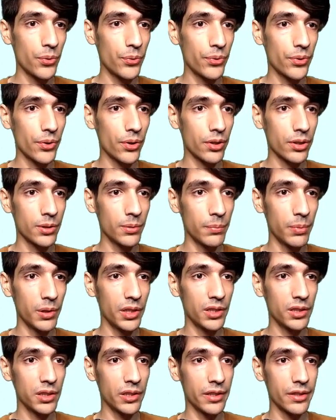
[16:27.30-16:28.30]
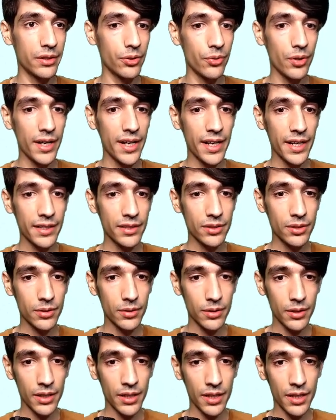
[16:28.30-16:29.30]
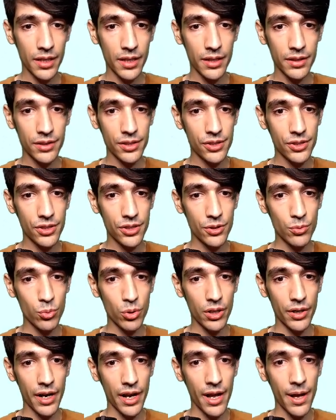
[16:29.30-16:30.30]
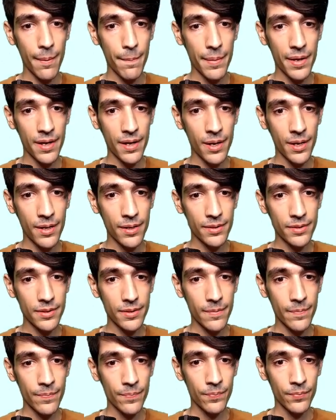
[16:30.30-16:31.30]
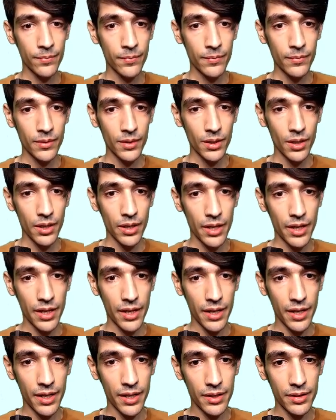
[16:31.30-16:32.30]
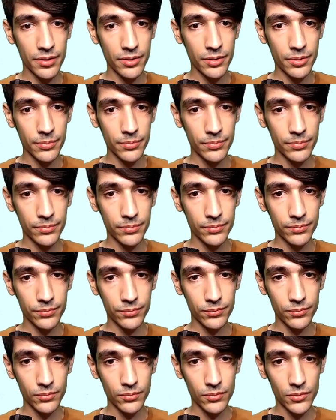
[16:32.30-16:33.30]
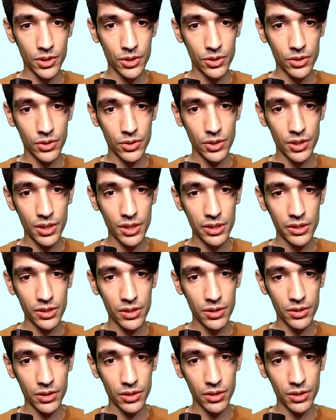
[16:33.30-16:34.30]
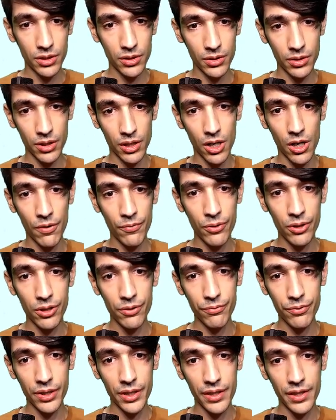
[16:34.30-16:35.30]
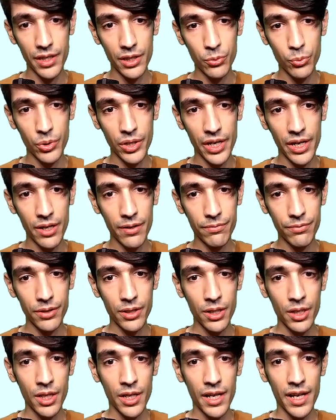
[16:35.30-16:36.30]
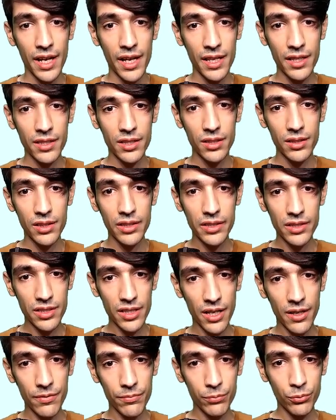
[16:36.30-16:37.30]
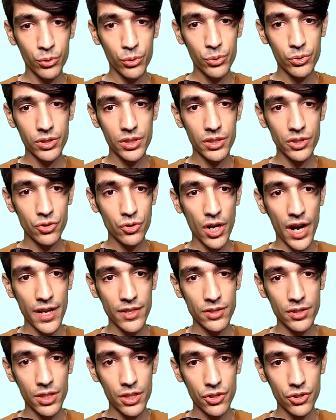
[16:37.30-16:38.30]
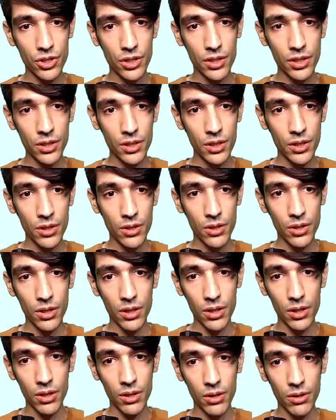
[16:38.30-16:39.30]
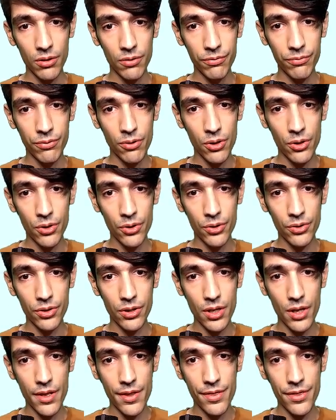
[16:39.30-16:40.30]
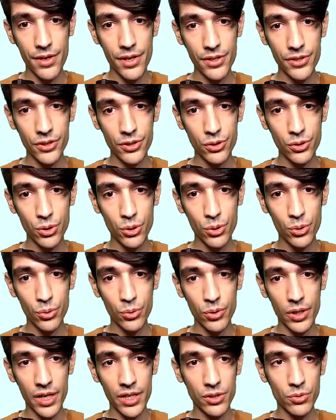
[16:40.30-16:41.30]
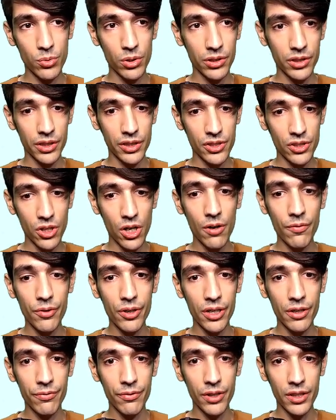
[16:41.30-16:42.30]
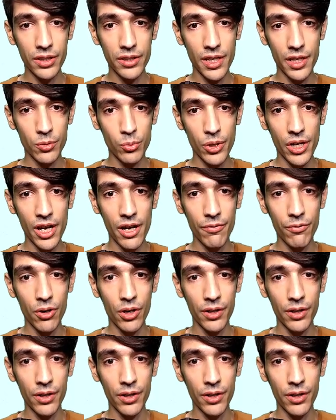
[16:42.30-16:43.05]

are completely correct, and this is what happens, and this is it, the hover effect that we have. And let's use this transition for this too as well, this hover effect that we have on